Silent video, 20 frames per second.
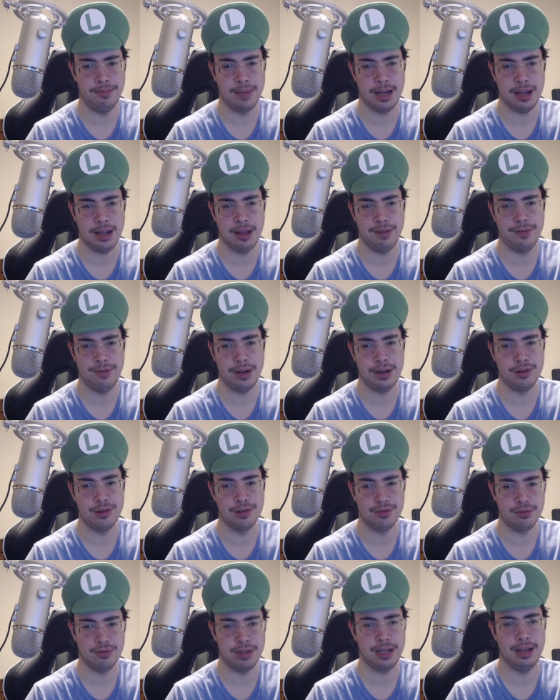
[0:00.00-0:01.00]
making
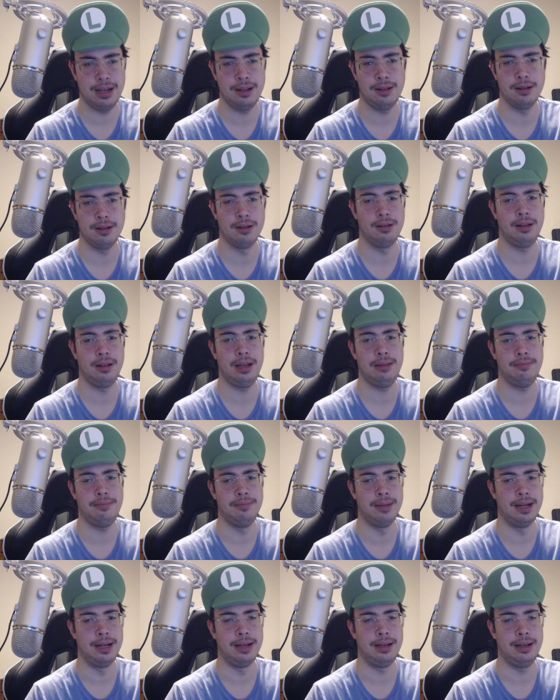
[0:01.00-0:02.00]
videos regularly,
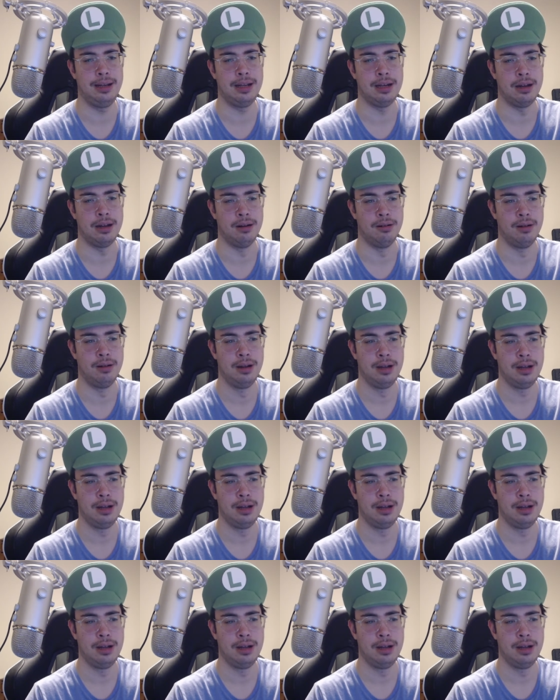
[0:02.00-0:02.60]
but you know.